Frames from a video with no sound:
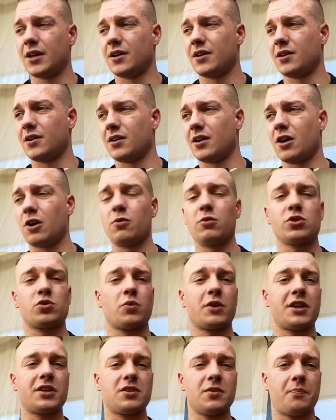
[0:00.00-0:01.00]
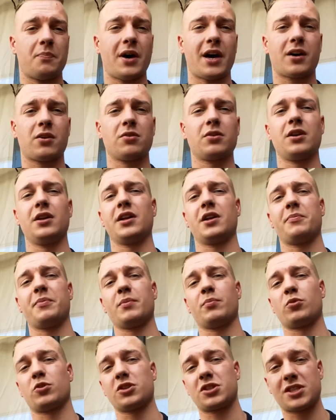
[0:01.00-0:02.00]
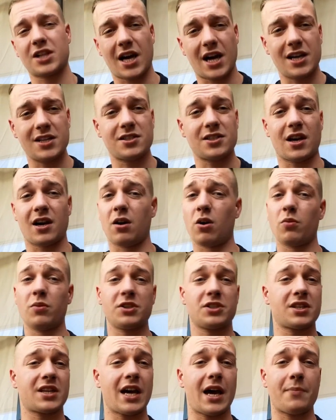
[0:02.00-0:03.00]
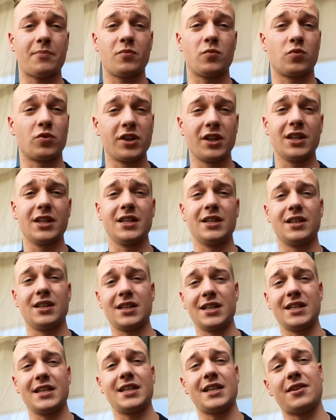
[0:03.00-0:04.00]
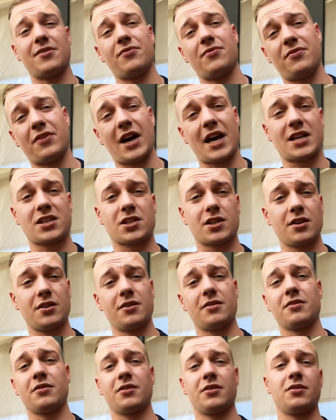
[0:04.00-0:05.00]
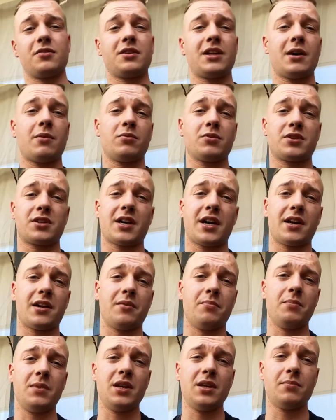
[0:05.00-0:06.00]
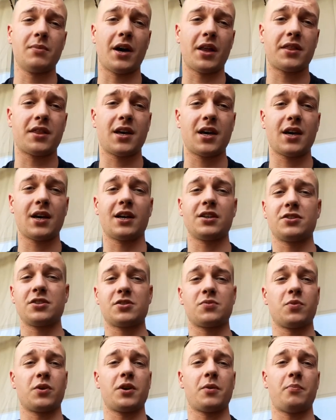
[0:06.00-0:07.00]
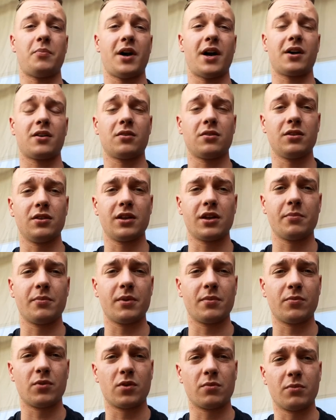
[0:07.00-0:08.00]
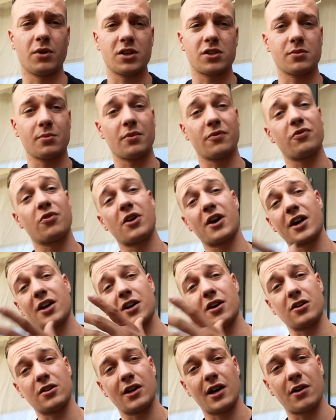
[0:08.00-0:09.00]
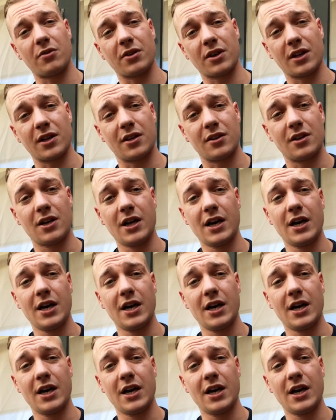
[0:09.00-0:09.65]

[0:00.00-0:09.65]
I always wanted to pack on a little bit more size. I always kept really lean and vascular. You know, that was kind of me, my thing. I just want to pack on a little bit more muscle before I cut down again.